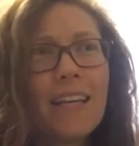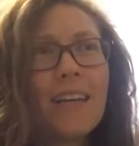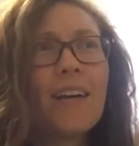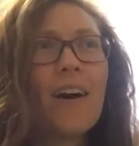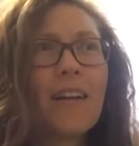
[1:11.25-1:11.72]

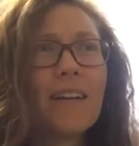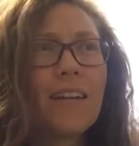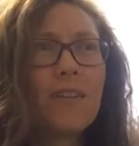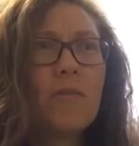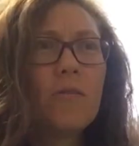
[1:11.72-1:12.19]
got
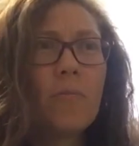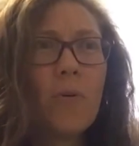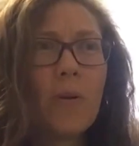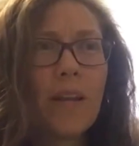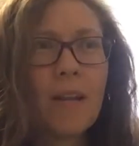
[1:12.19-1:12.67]
to a
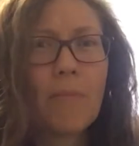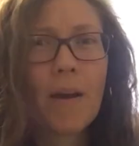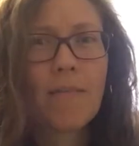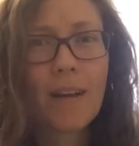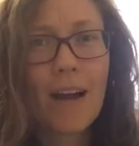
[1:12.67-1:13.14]
point in my
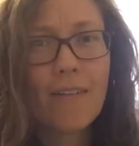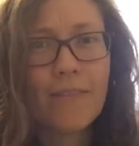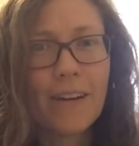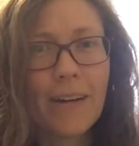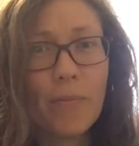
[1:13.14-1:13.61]

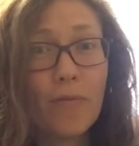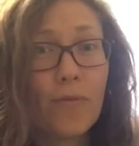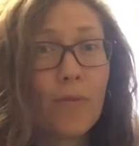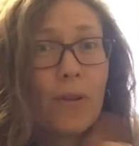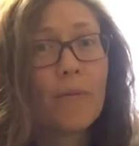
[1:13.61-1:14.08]
recovery
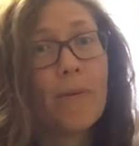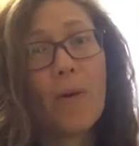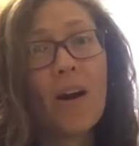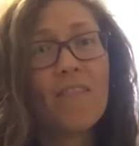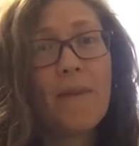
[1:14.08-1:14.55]
before the Wim
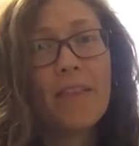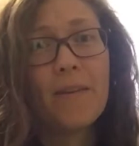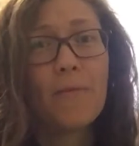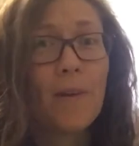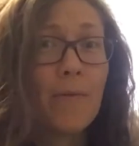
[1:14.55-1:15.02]
Hof
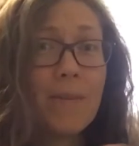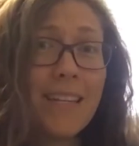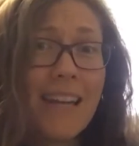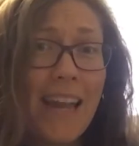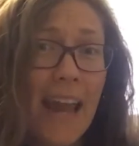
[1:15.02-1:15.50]
Method where I
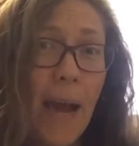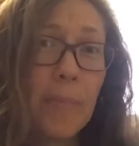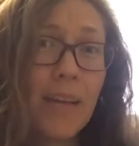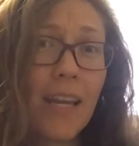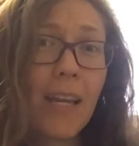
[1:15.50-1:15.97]
wasn't
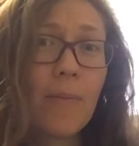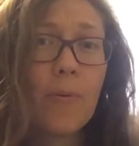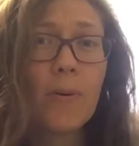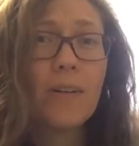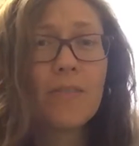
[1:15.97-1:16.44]
napping
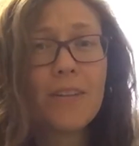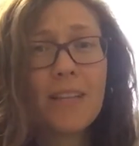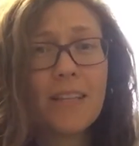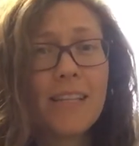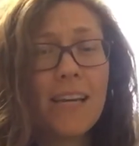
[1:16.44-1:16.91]
anymore
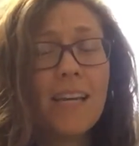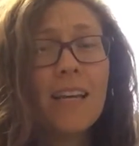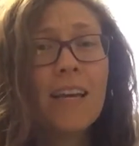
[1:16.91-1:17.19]
during the day.